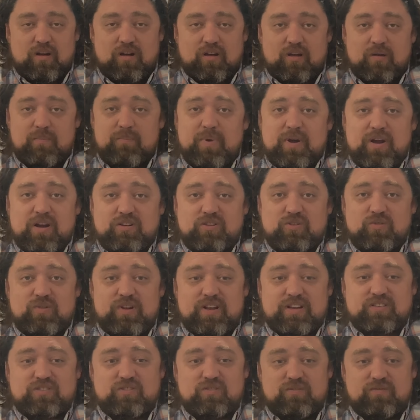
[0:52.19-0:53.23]
Compared to an
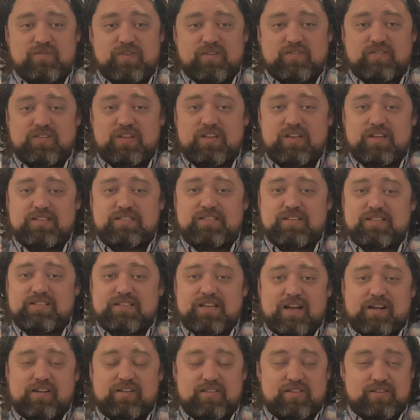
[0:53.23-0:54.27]
X250, it's
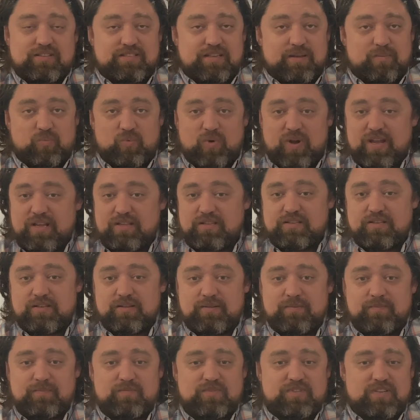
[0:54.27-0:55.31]
exactly the same weight,
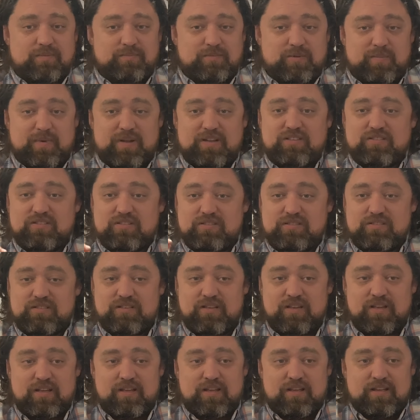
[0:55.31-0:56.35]
same dimensions,
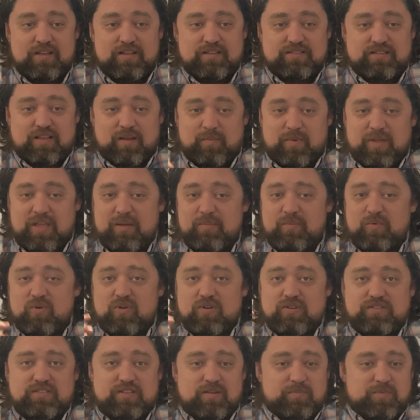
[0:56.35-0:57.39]
same
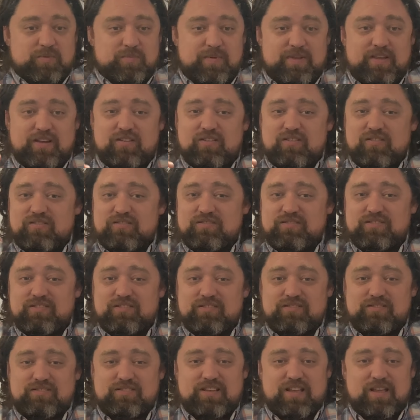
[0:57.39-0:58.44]
keyboard, same speakers,
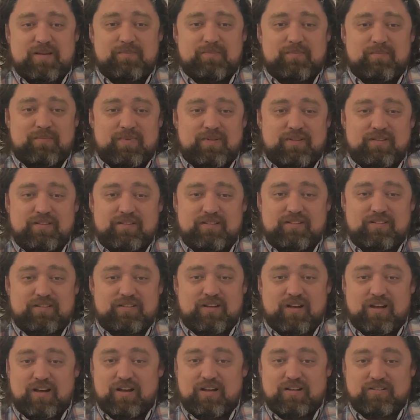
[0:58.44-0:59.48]
same
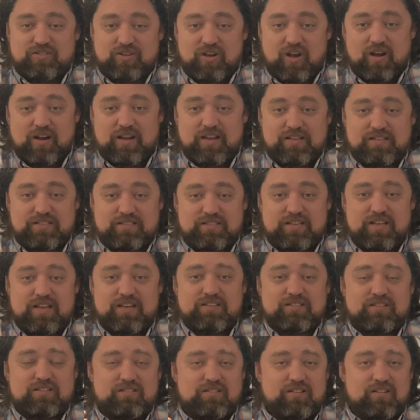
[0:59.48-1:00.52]
docking
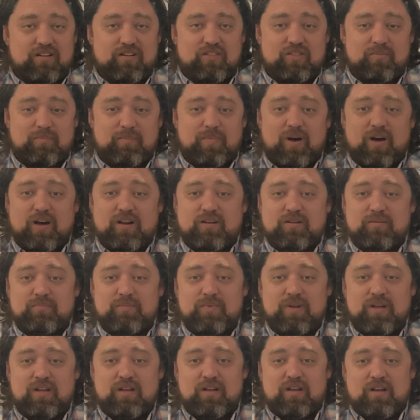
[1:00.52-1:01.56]
station on the
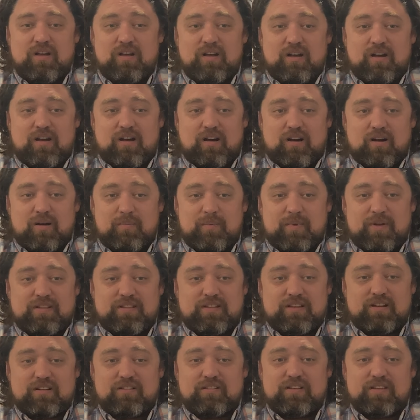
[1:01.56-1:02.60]
bottom, and
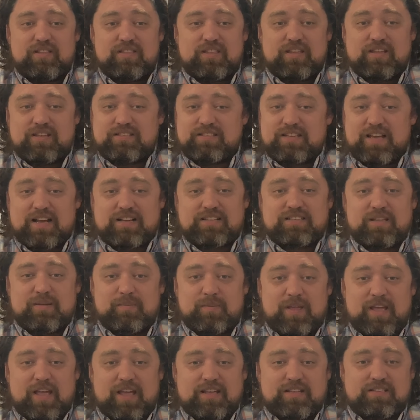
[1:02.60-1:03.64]
nearly the exact
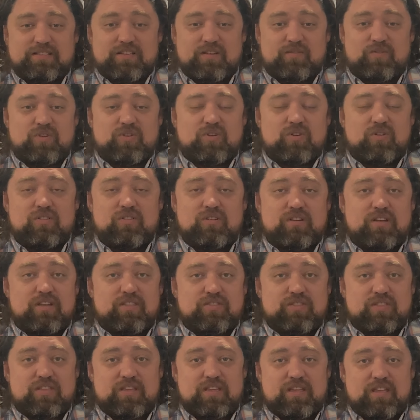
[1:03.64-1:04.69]
same case. If you look
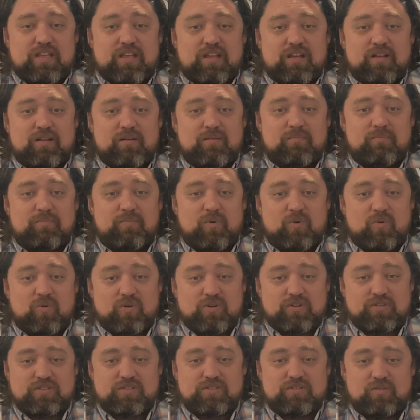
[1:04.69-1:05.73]
at the
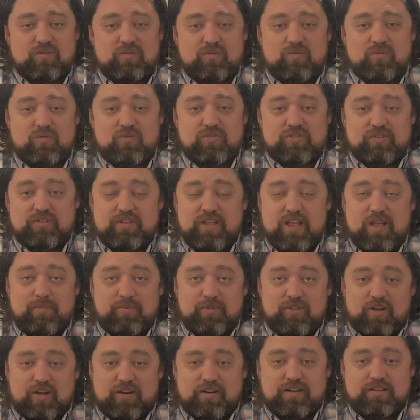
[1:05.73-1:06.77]
ports or the
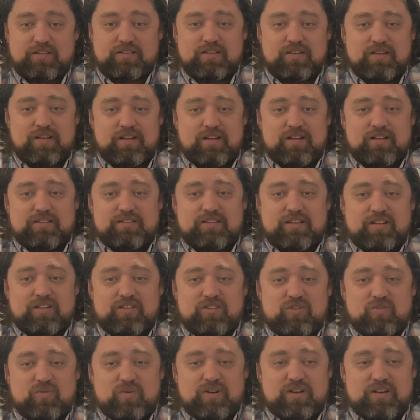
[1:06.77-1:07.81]
label on it
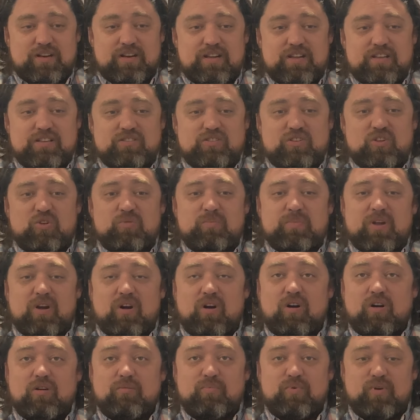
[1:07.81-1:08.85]
telling you what it is, you'd be
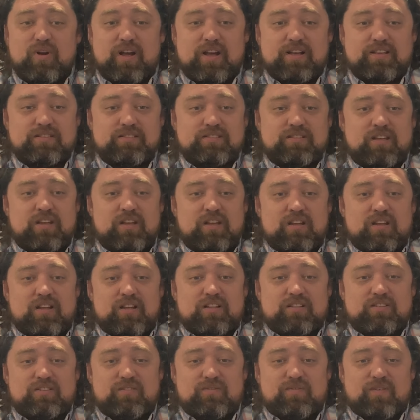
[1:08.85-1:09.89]
hard pressed
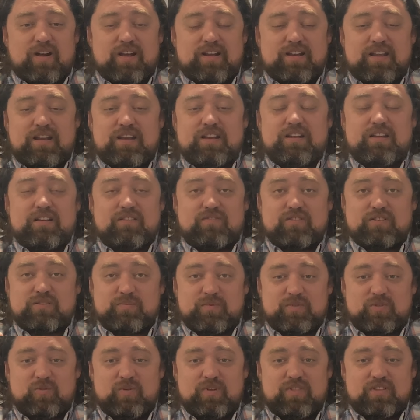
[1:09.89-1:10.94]
to find any difference
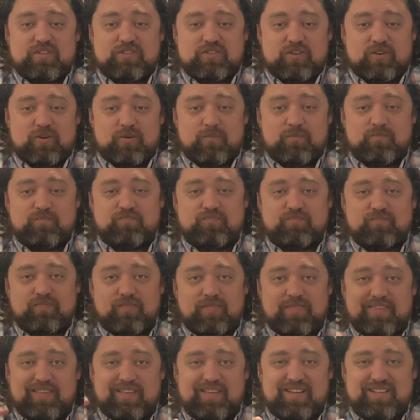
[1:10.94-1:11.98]
between the two
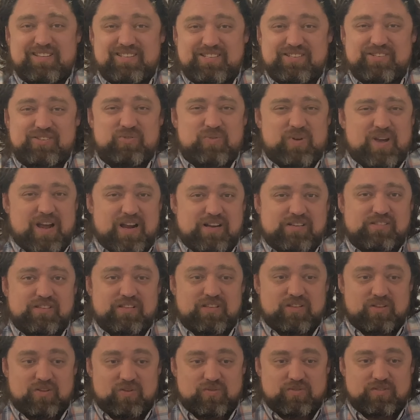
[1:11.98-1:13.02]
until you
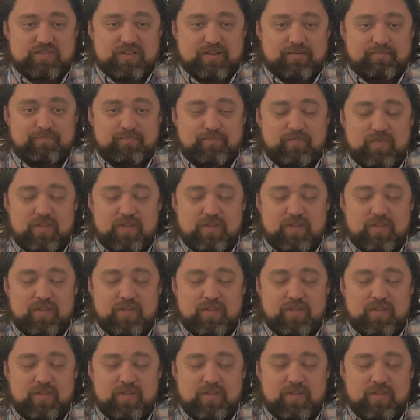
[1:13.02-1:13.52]
actually used it.